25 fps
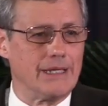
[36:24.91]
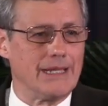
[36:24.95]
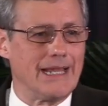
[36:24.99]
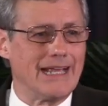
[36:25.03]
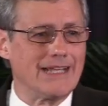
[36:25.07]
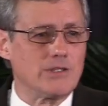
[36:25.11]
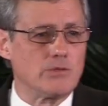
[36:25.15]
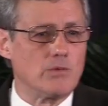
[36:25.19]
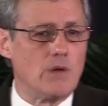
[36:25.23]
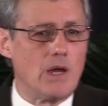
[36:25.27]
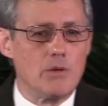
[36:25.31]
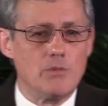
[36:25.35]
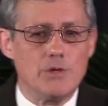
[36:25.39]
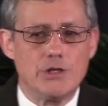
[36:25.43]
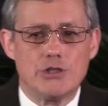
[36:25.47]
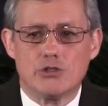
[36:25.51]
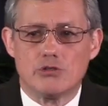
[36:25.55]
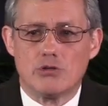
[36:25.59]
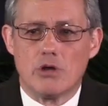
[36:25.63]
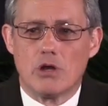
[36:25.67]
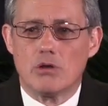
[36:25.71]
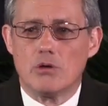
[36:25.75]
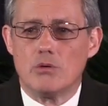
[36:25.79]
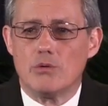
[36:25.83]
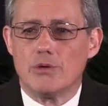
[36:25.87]
and that's why we
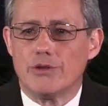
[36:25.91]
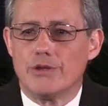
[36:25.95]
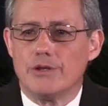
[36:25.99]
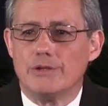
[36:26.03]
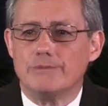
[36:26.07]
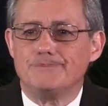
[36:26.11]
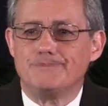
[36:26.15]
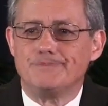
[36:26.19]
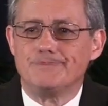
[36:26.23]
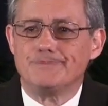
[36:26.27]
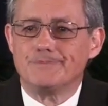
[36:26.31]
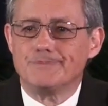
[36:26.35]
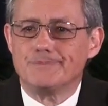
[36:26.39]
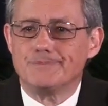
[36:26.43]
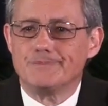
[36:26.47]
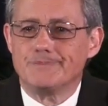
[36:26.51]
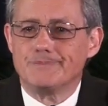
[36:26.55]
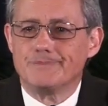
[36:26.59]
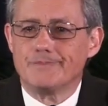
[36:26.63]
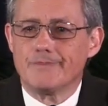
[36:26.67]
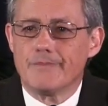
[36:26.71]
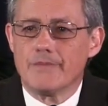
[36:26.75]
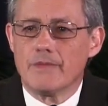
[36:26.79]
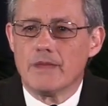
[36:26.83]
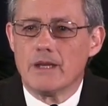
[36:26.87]
struggle with it.
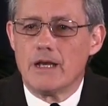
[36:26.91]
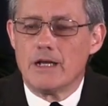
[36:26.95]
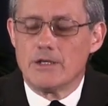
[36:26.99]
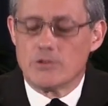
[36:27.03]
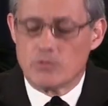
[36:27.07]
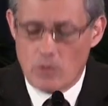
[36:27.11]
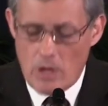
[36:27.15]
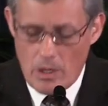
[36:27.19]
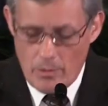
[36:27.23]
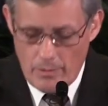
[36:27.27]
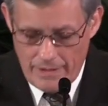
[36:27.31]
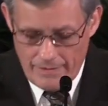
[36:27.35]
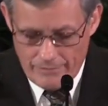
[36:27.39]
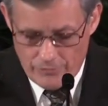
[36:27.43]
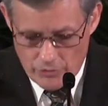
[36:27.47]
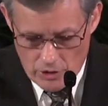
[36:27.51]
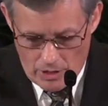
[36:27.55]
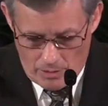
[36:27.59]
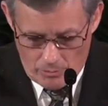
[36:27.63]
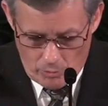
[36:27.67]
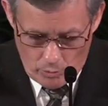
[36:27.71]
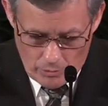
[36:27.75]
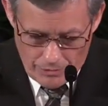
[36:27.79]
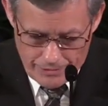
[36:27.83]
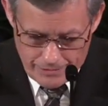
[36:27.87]
That's why we have
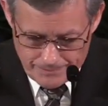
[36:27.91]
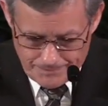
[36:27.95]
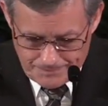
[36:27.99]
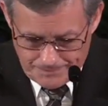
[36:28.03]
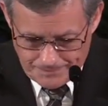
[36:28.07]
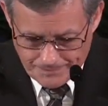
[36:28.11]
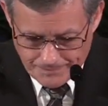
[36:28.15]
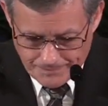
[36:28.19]
trouble with it.